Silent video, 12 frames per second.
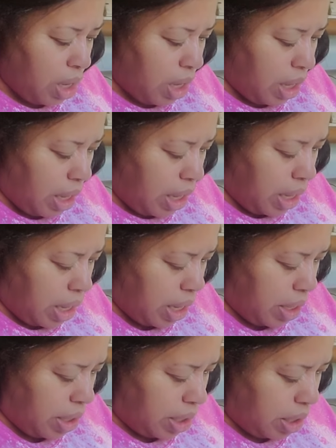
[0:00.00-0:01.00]

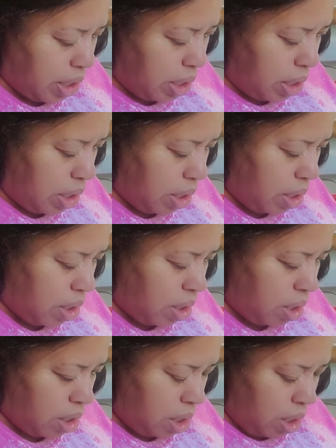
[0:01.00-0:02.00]
And
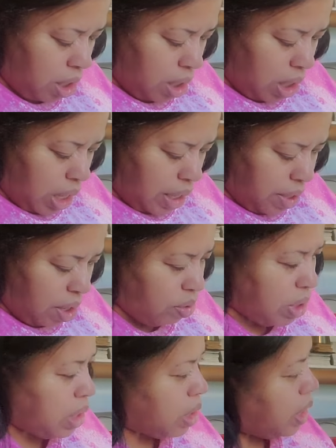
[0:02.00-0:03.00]
I don't
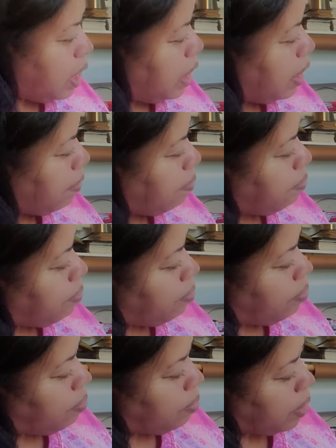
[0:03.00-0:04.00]
see
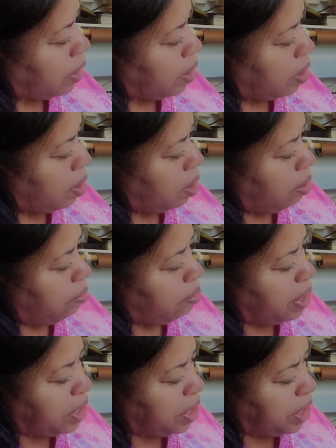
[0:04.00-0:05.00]

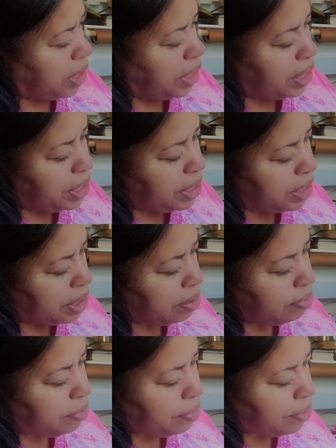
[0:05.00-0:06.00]
much adhesive
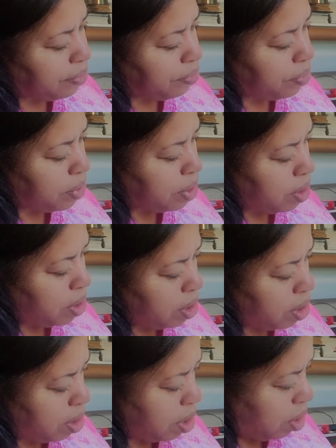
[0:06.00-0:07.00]

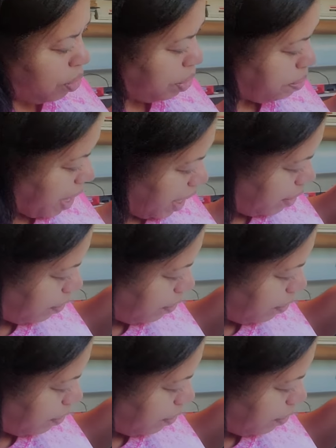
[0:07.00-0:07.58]
on the back of the